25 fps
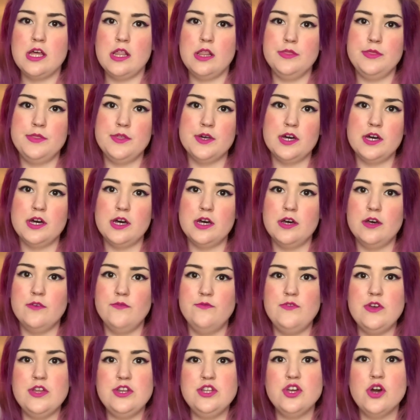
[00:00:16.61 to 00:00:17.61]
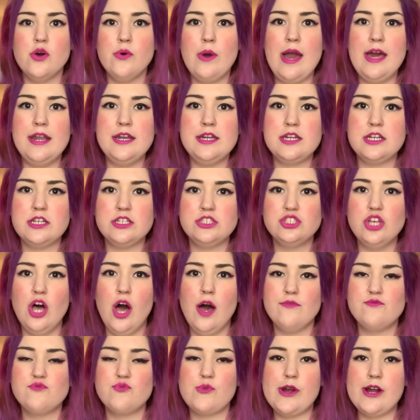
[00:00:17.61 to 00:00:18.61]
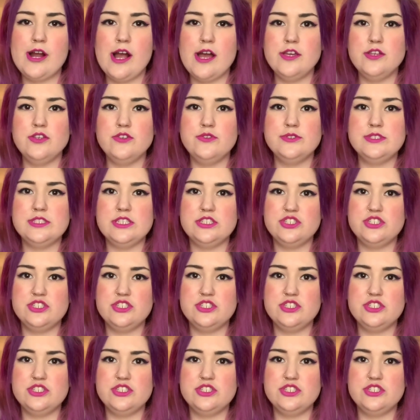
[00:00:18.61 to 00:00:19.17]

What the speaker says: the video editing software I use,